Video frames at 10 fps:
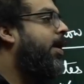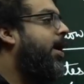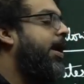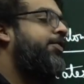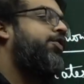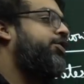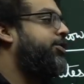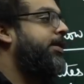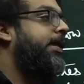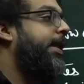
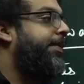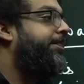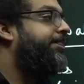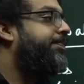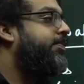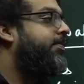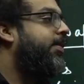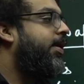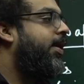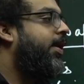unfortunately,
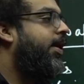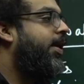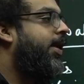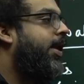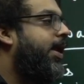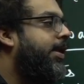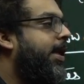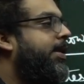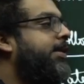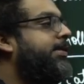
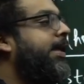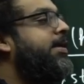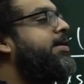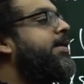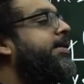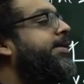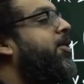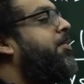that the center is your